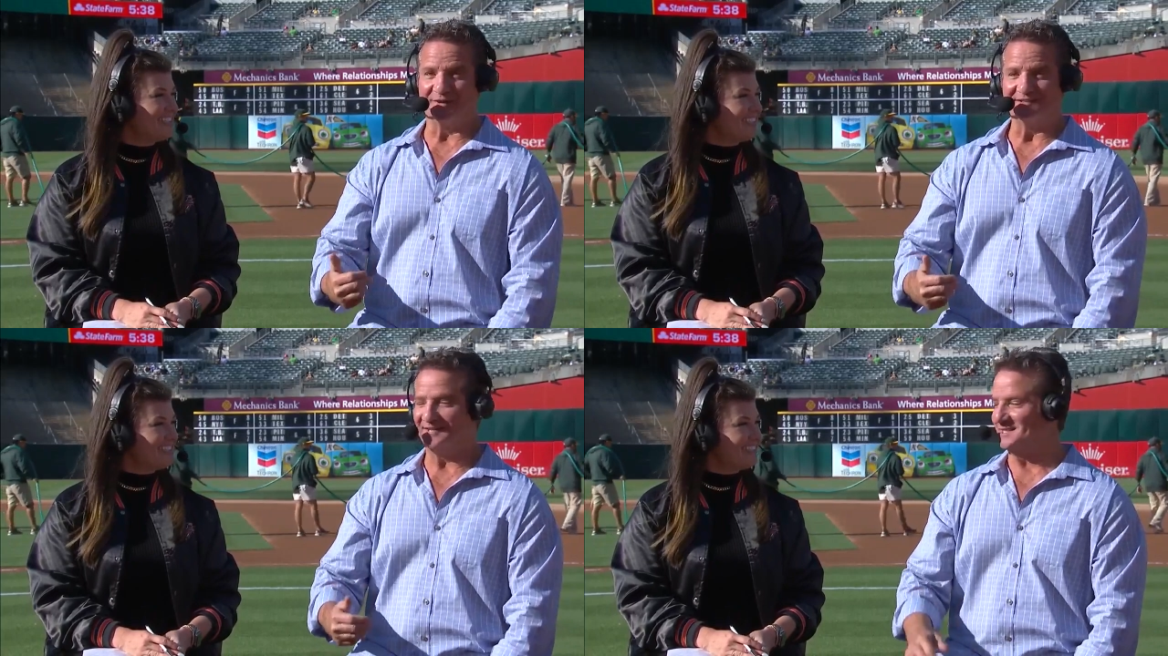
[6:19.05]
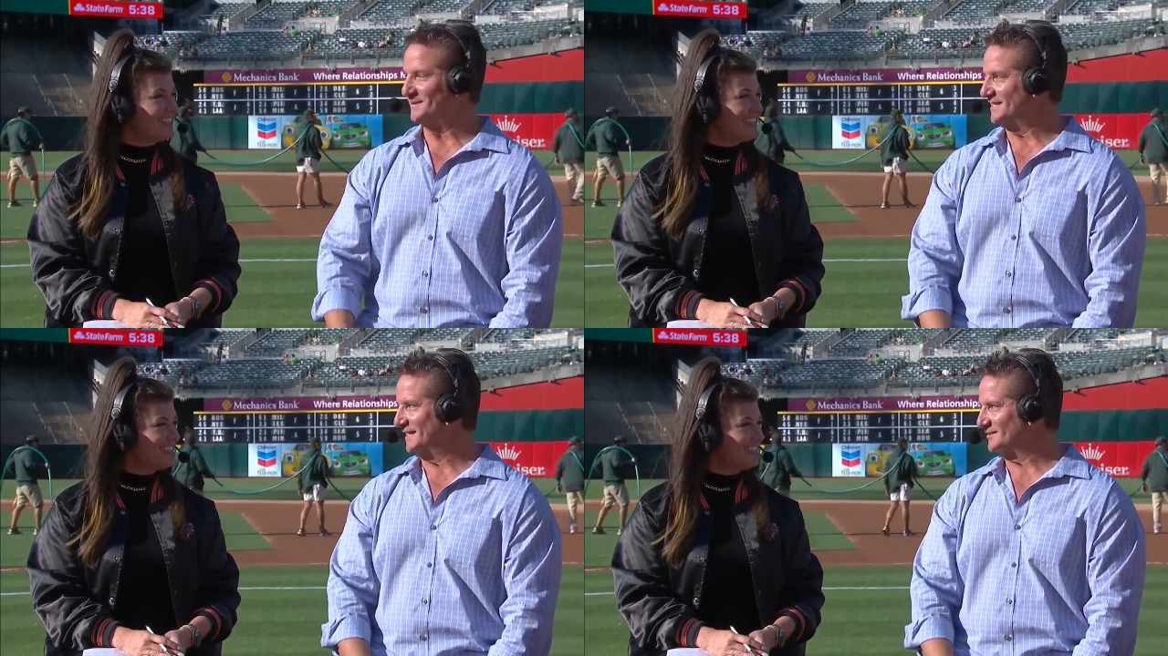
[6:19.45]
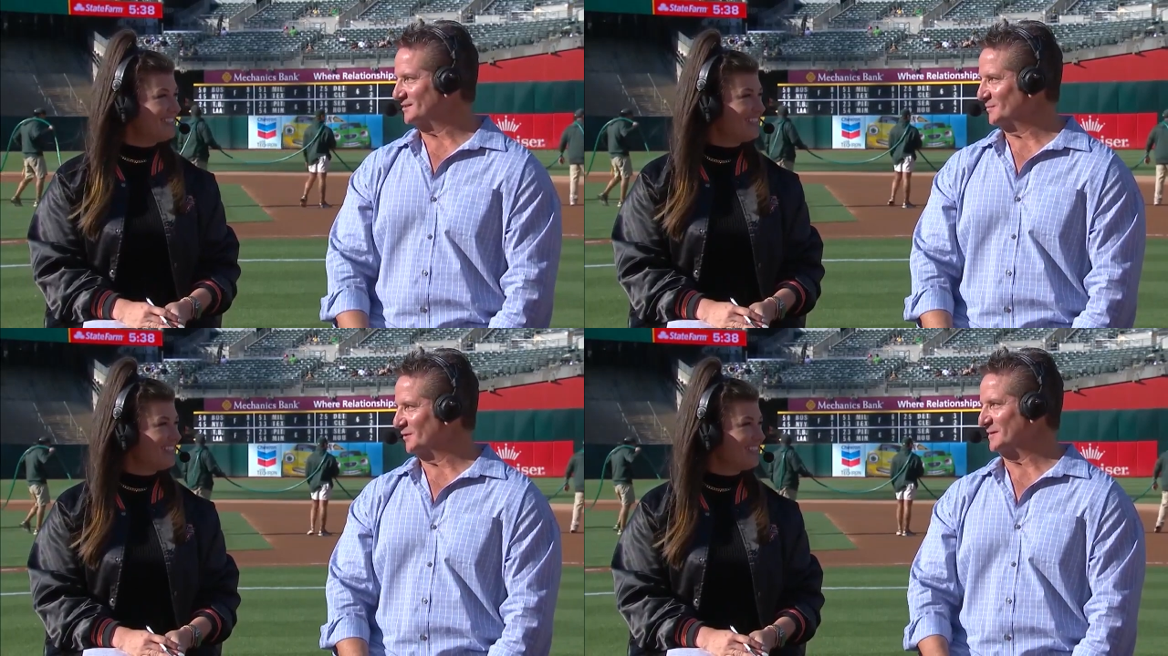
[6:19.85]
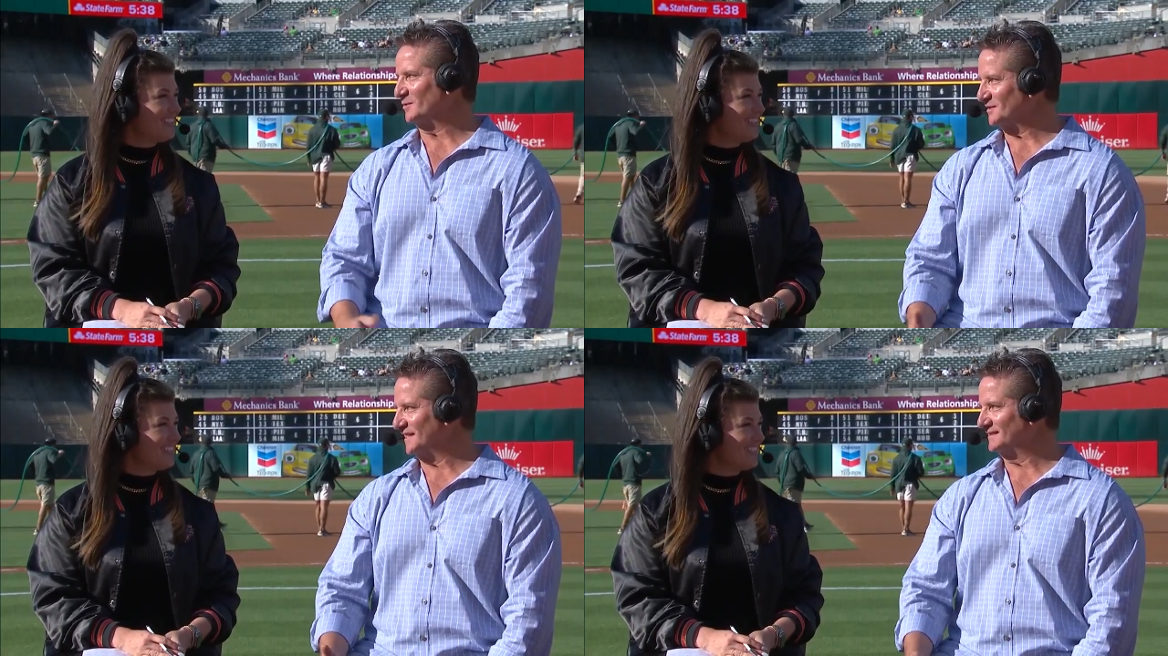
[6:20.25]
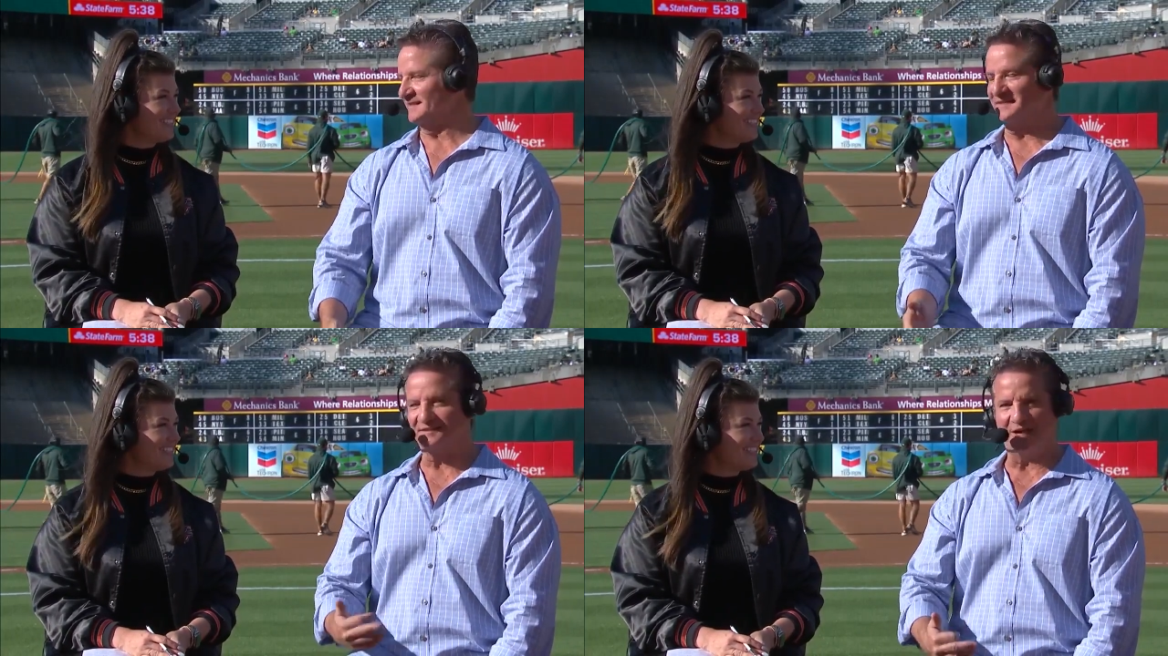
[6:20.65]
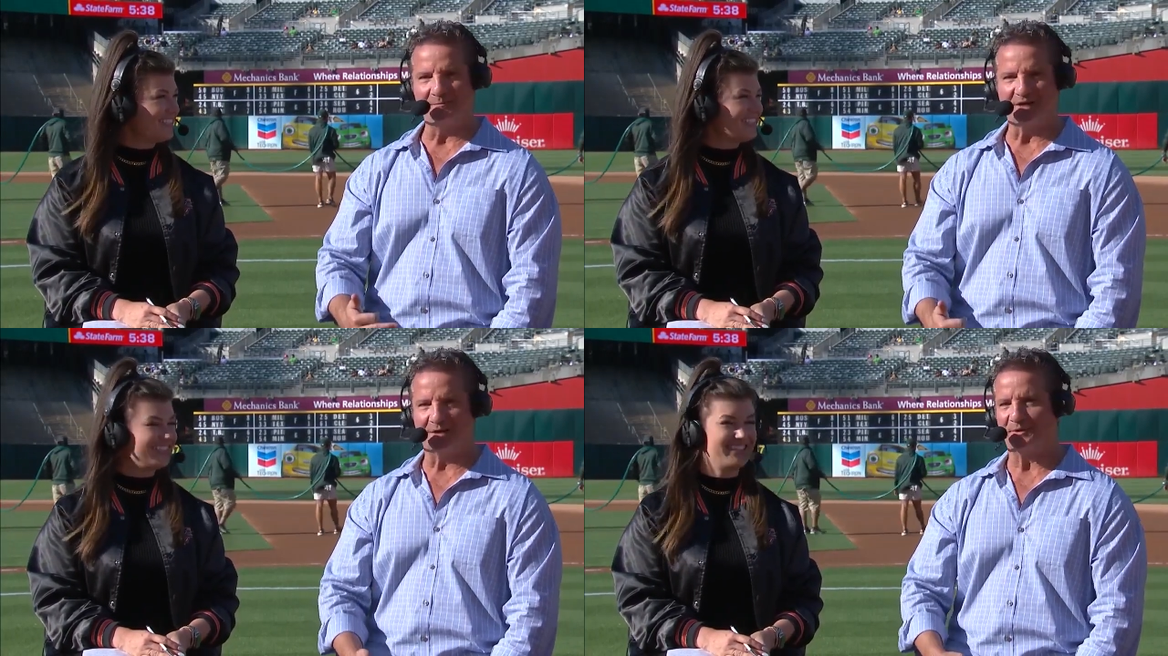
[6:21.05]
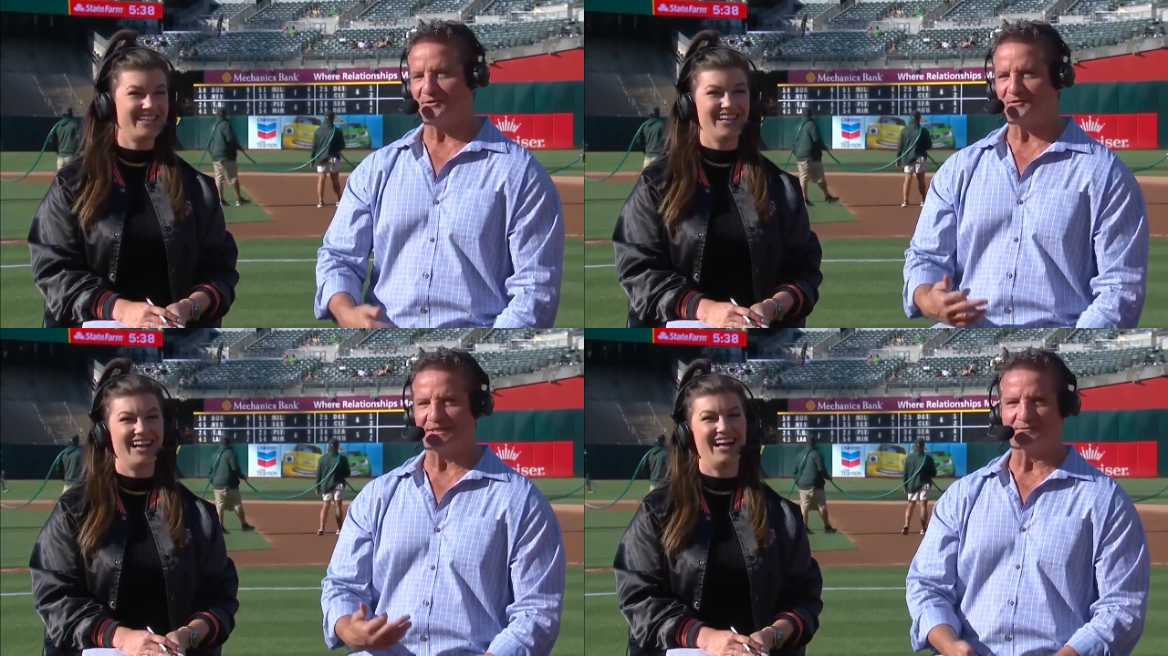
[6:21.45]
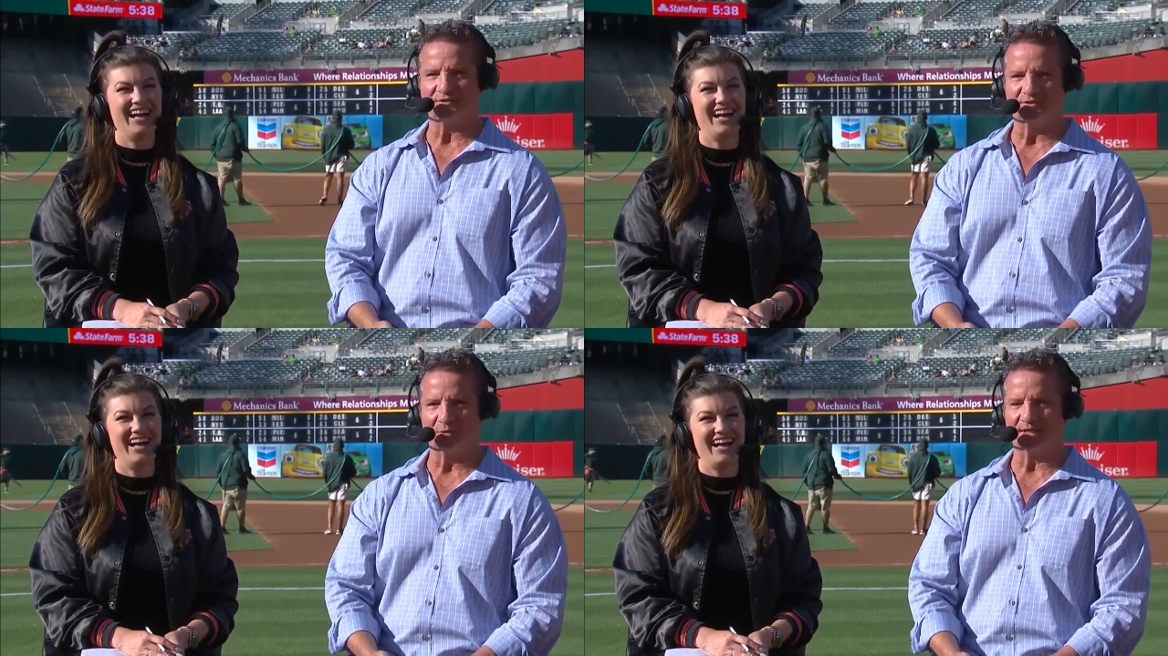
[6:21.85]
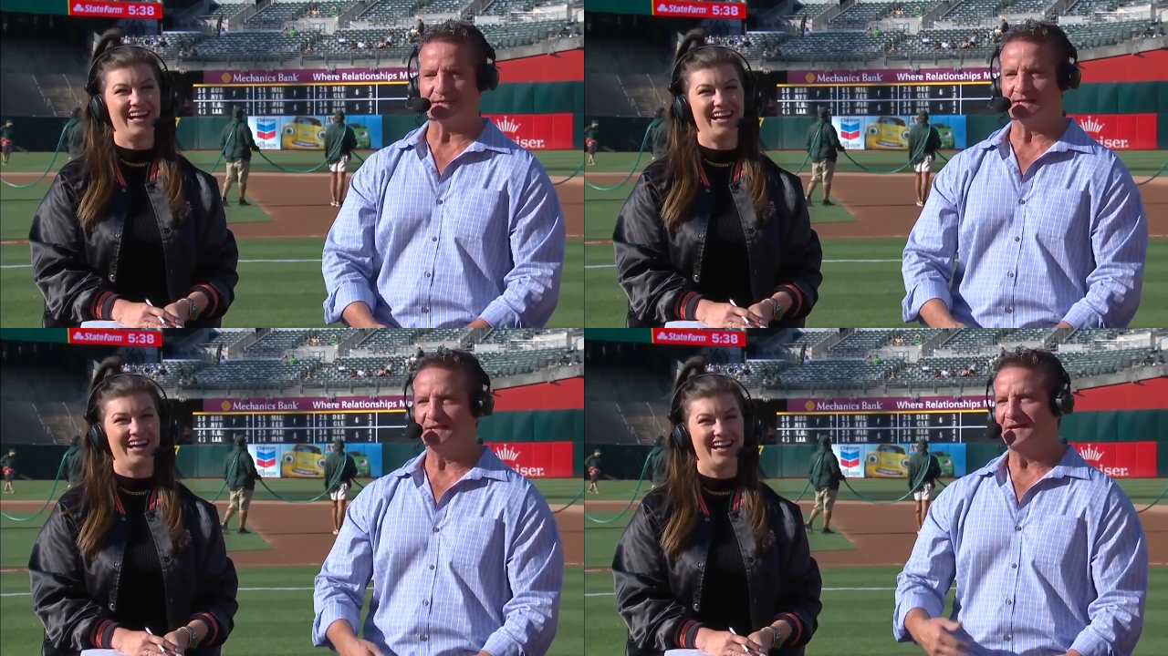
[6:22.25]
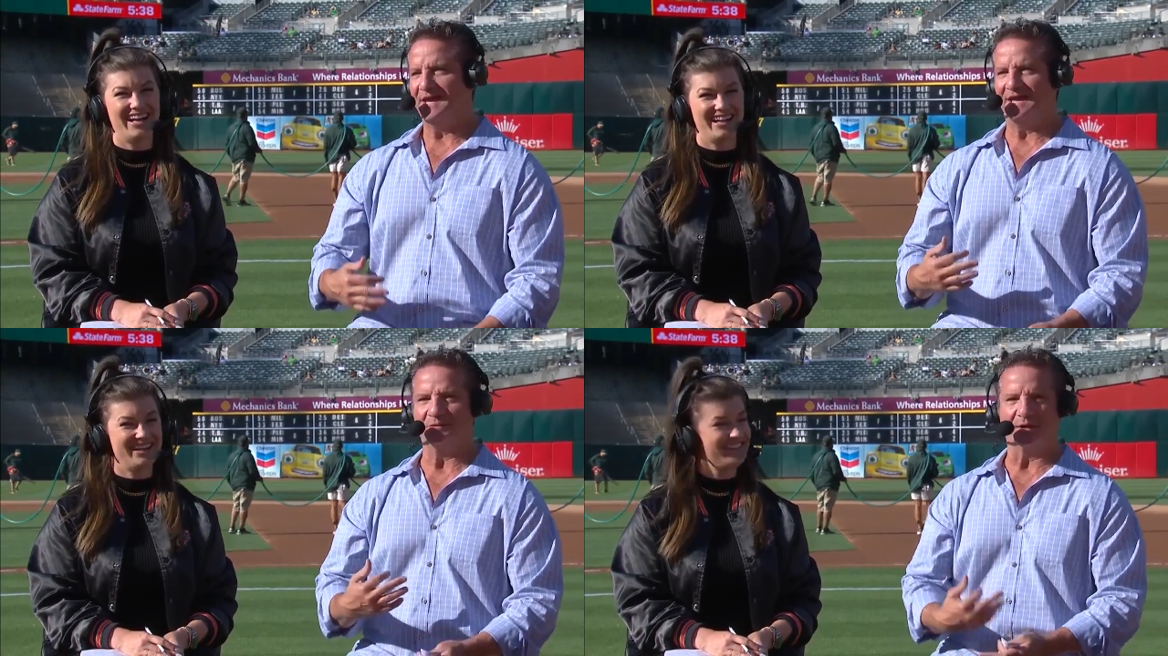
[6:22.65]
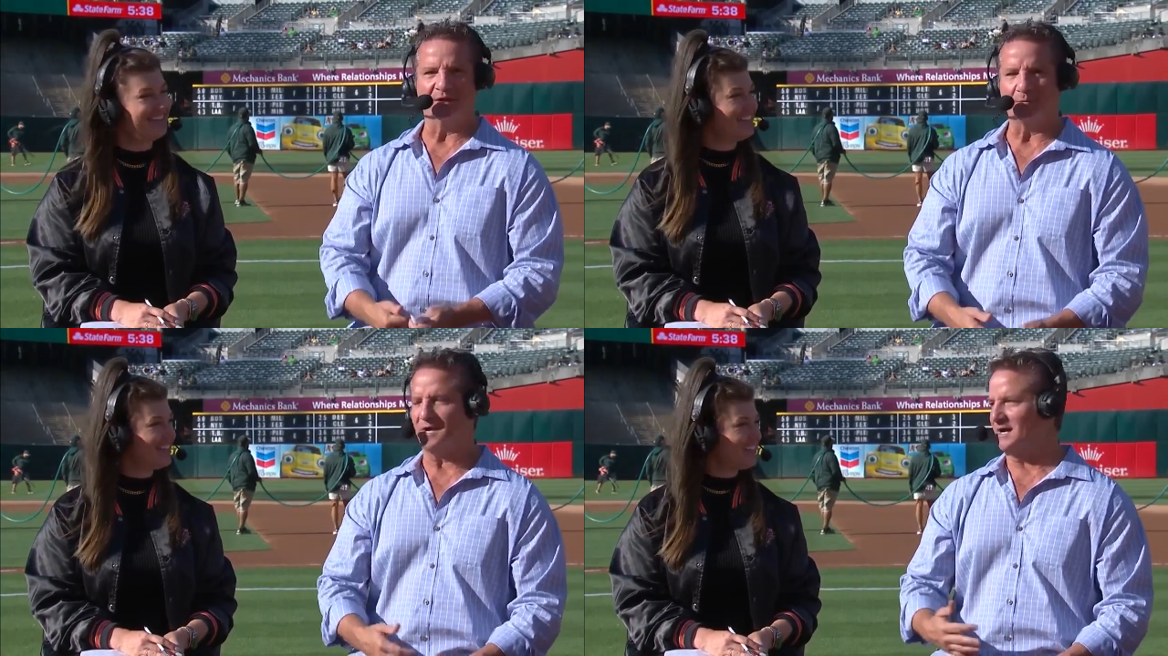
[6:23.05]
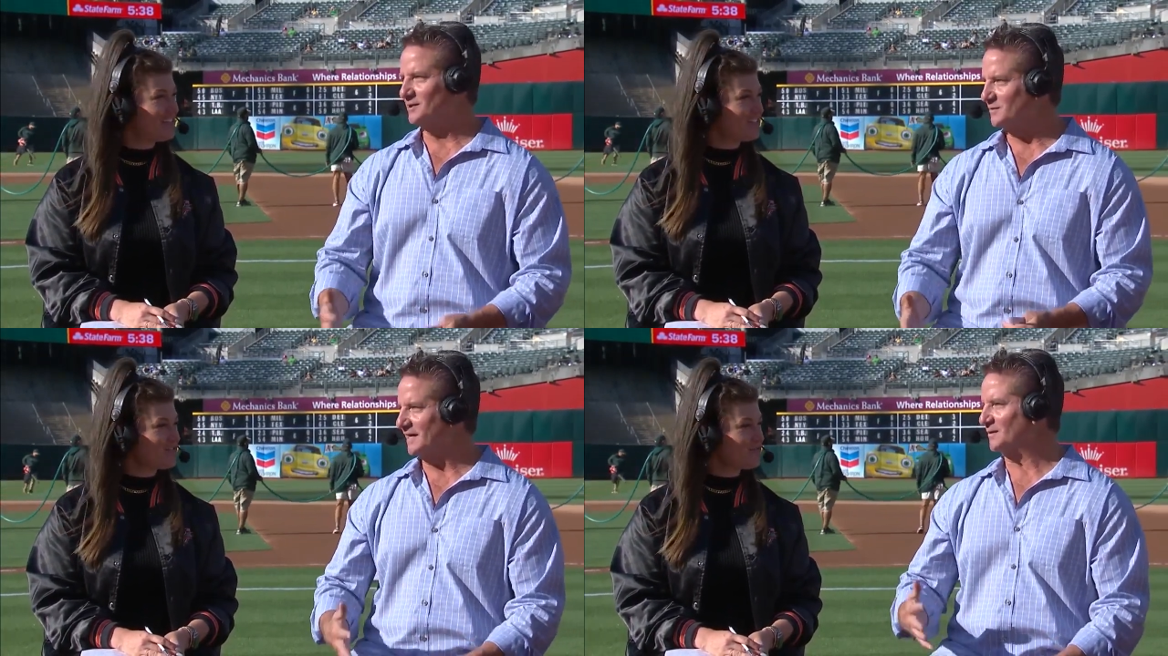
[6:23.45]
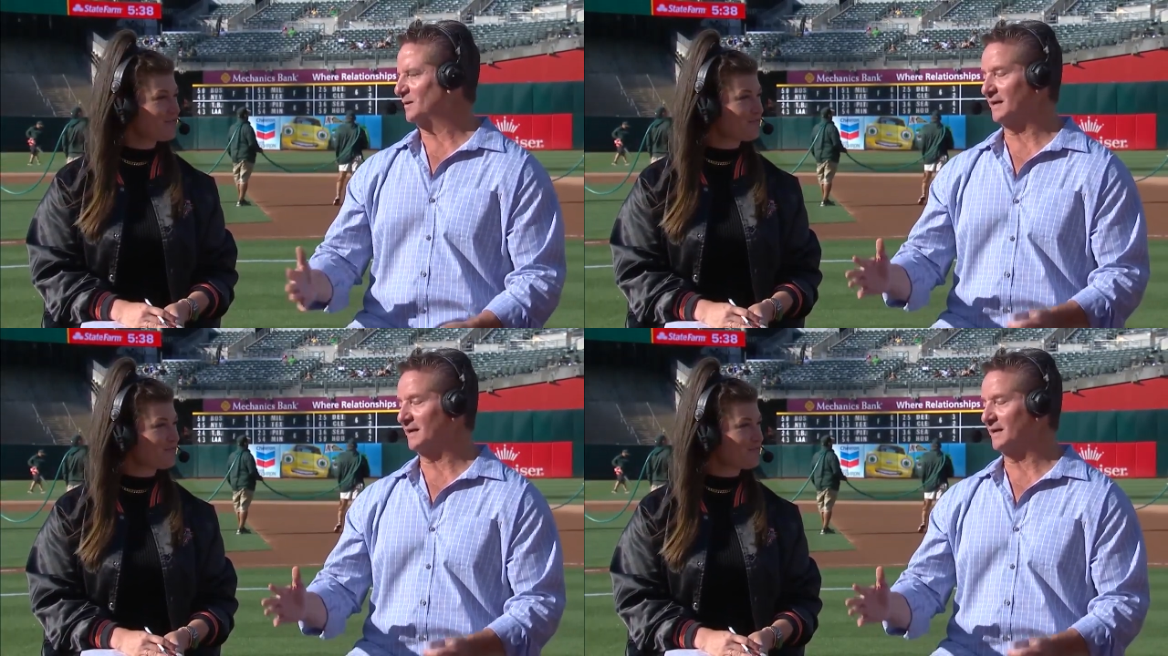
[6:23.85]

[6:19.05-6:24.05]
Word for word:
Speaker 1: texted me again this morning predicting he's coming up, other teams are doing it, and it would help contract. Why?